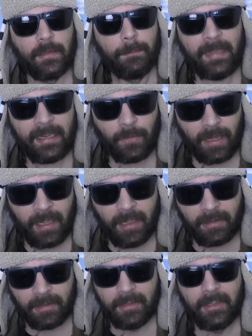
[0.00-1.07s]

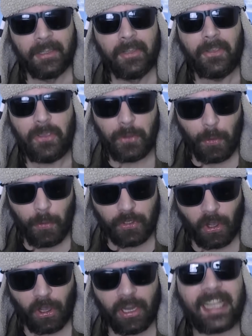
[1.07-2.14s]
Meanwhile, you
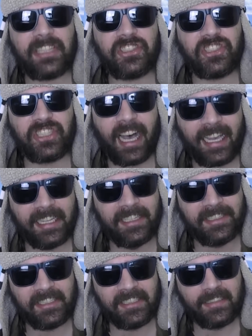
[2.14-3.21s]
call it
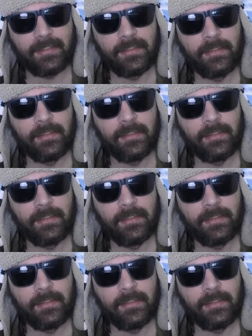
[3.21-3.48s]
science.